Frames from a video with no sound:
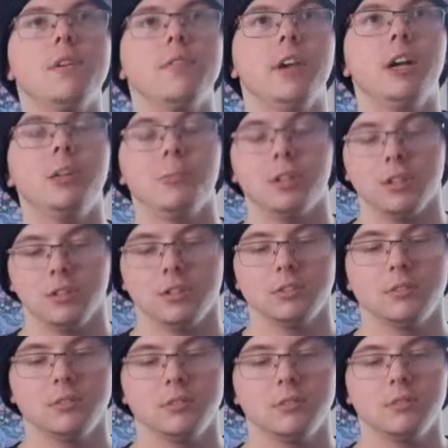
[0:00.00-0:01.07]
available.
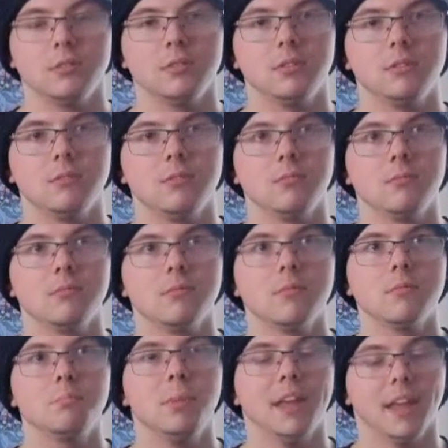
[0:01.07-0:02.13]

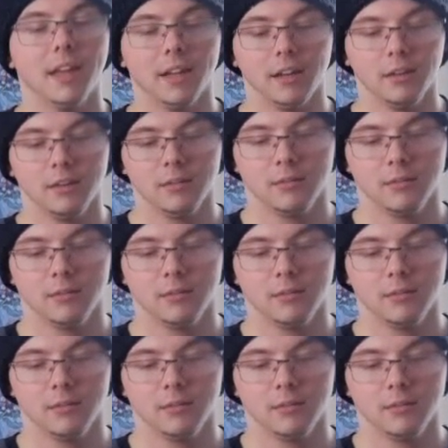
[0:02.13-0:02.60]
Begin.